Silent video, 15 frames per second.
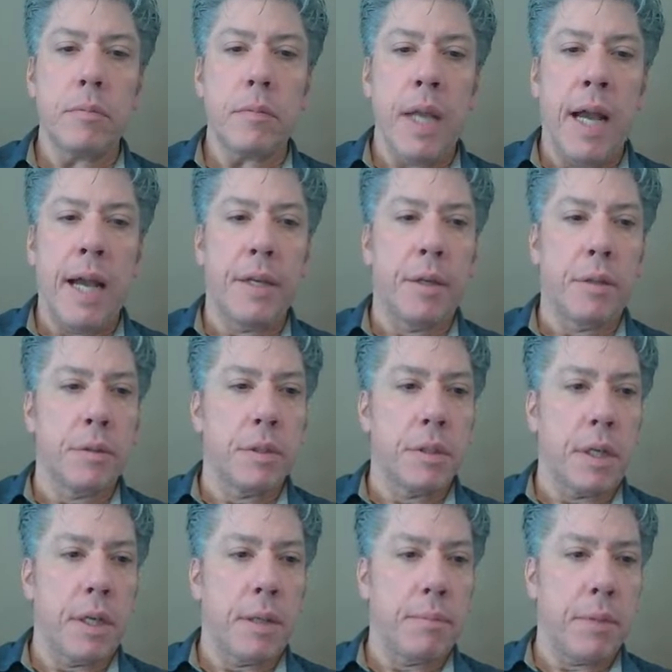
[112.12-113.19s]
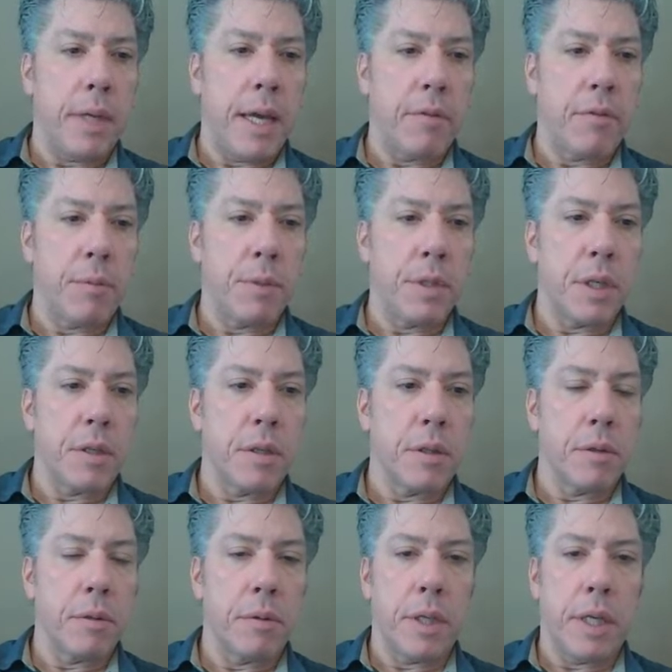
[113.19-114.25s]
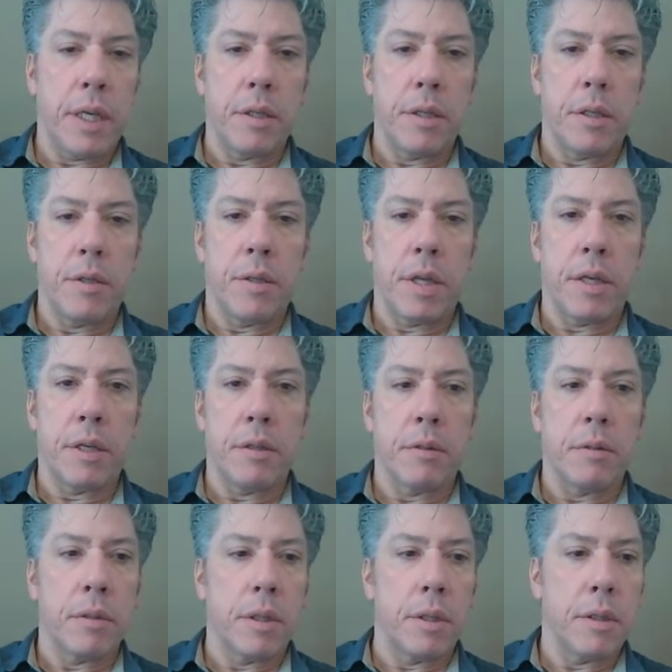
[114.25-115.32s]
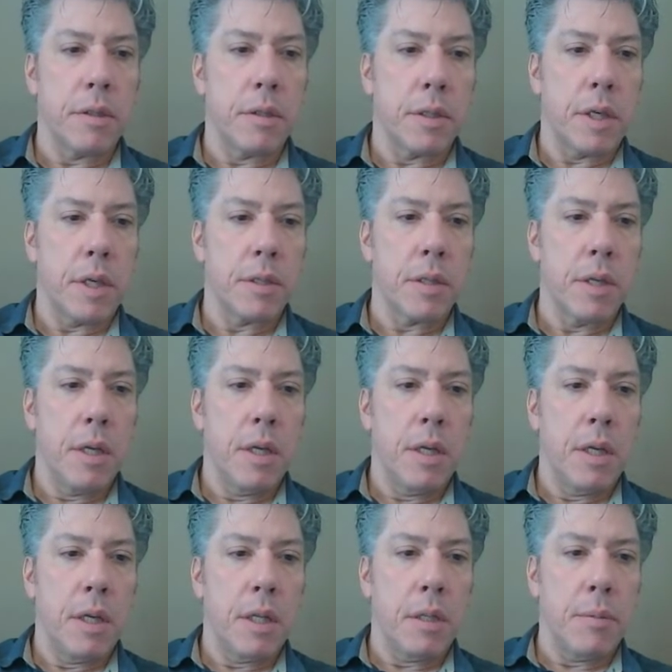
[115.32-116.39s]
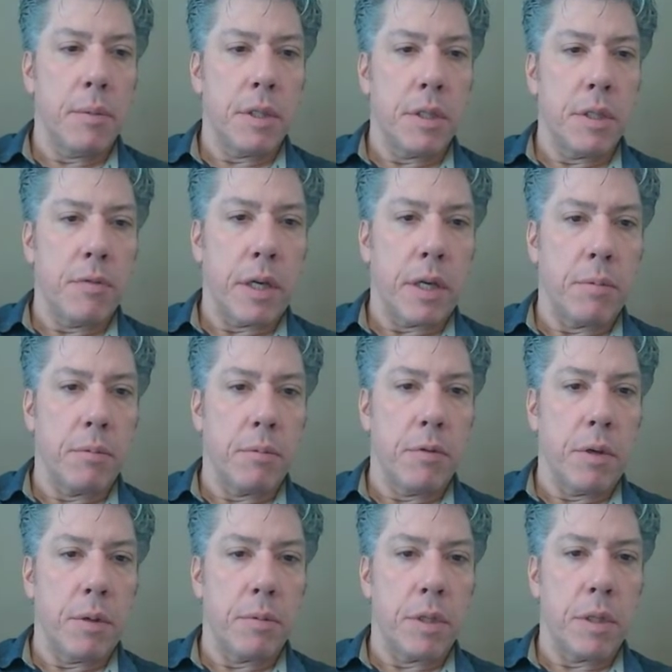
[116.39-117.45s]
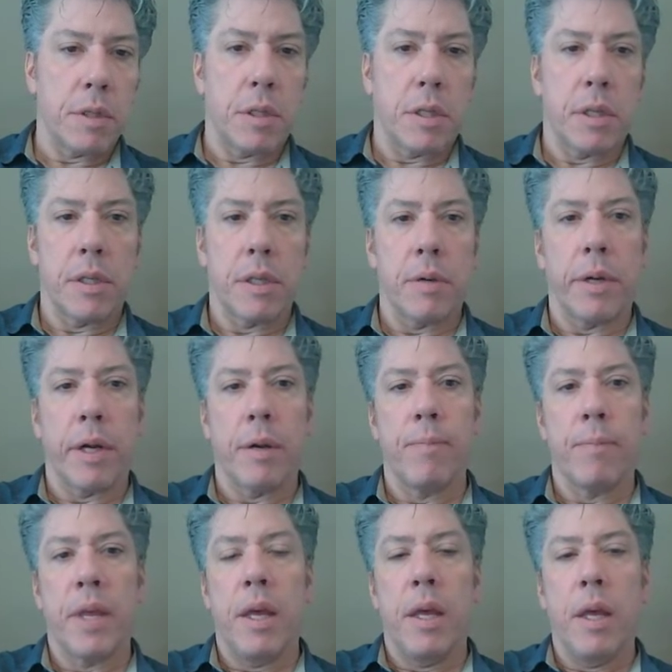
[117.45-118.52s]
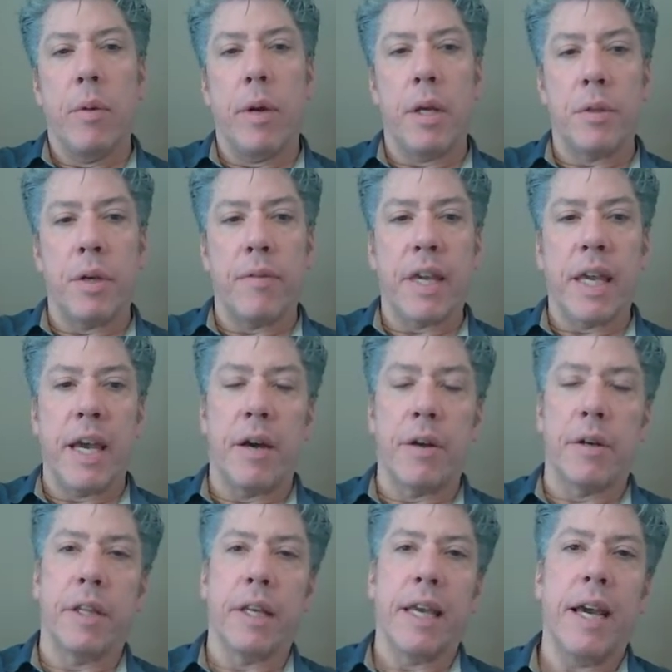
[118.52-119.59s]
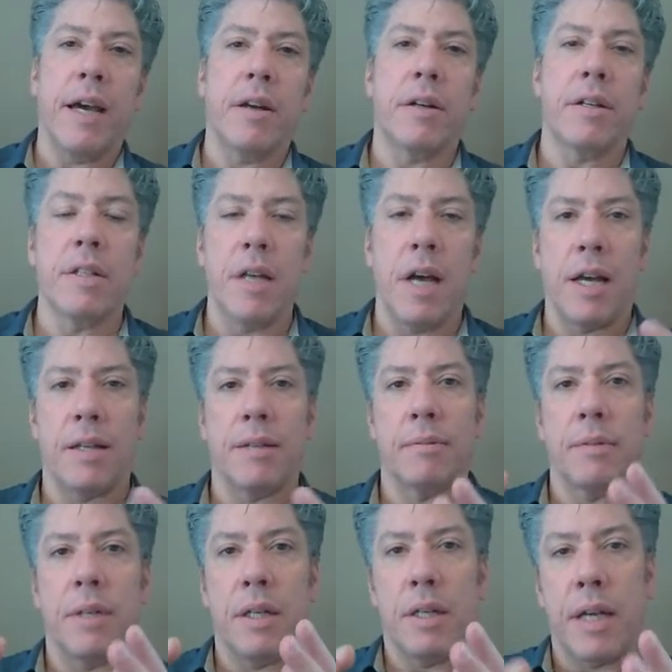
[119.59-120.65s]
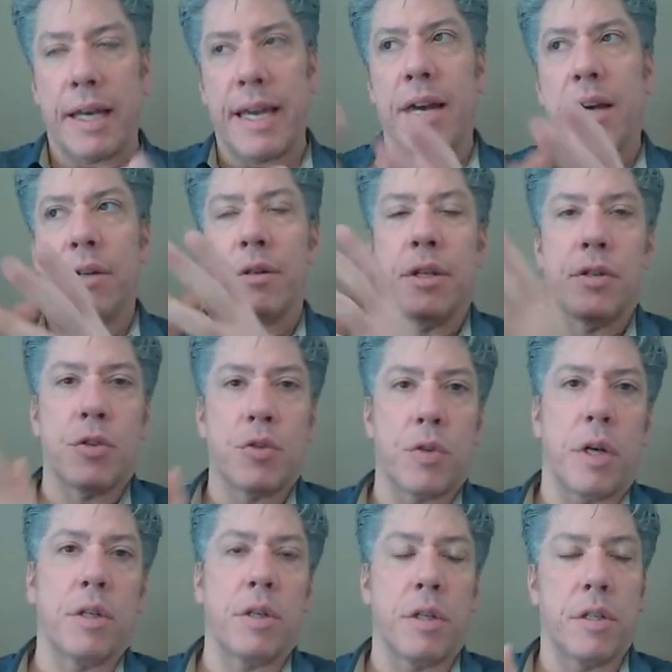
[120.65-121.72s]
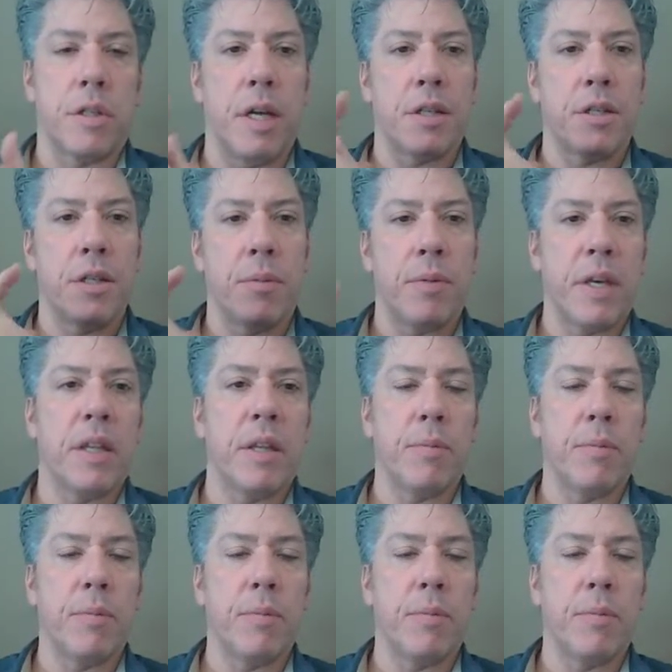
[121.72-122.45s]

I don't uh, have a particular need to do that in, in this case. Let me see can move up just a little. There we are. We also have a counter, and the counter is not a counter instruction. It's not something in the